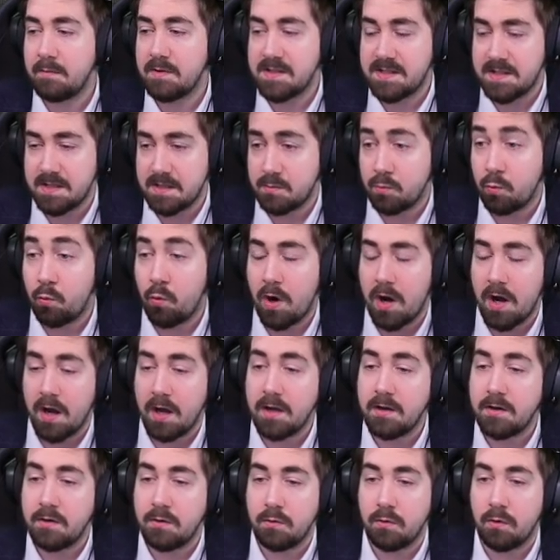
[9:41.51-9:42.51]
but this is
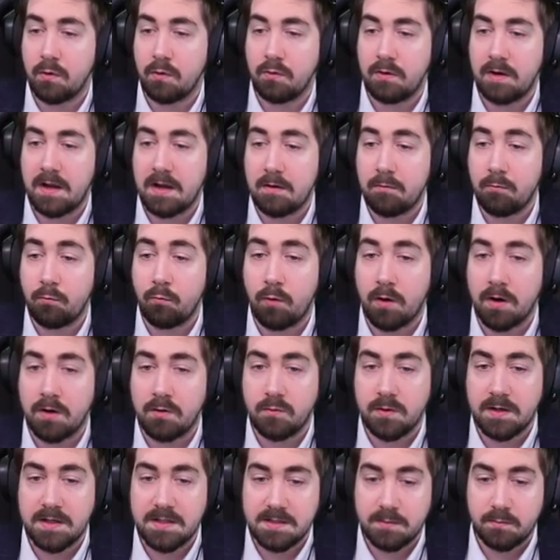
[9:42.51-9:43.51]
why do you only have one
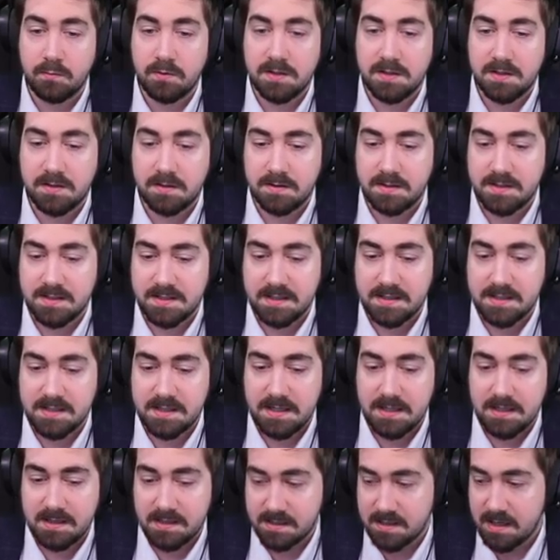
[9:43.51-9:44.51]
region with tier
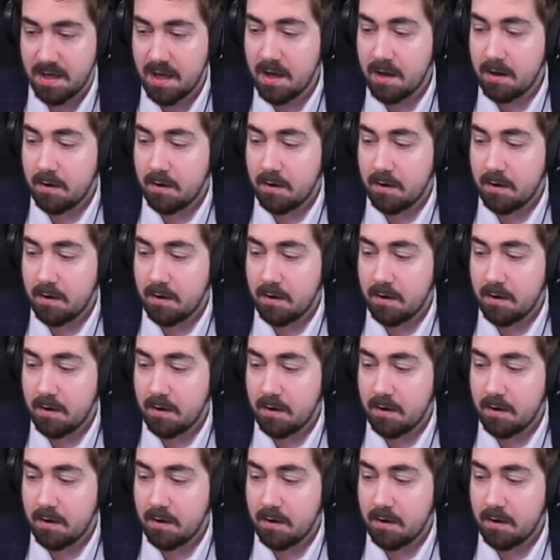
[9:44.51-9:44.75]
16s?